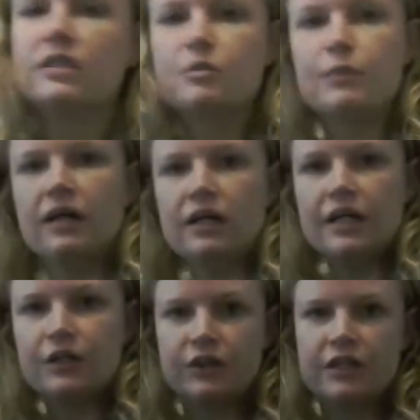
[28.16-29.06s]
model,
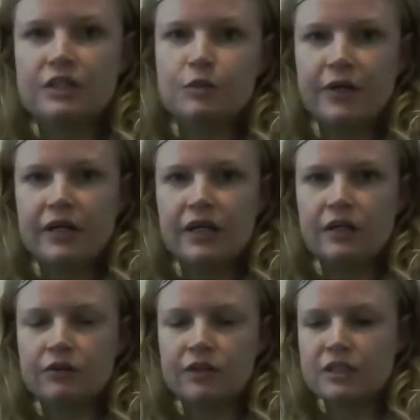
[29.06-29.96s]
aggregate demand,
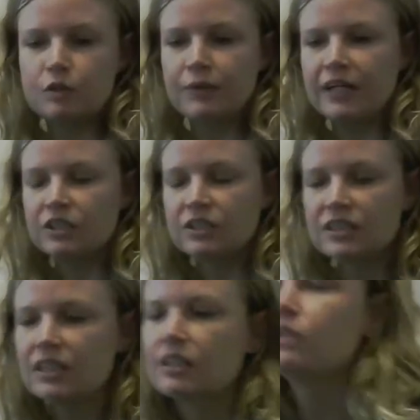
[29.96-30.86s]
aggregate supply, just a
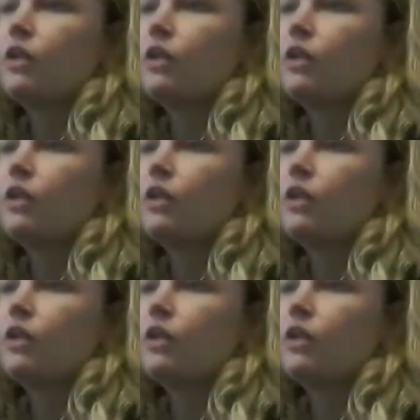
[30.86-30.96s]
little note.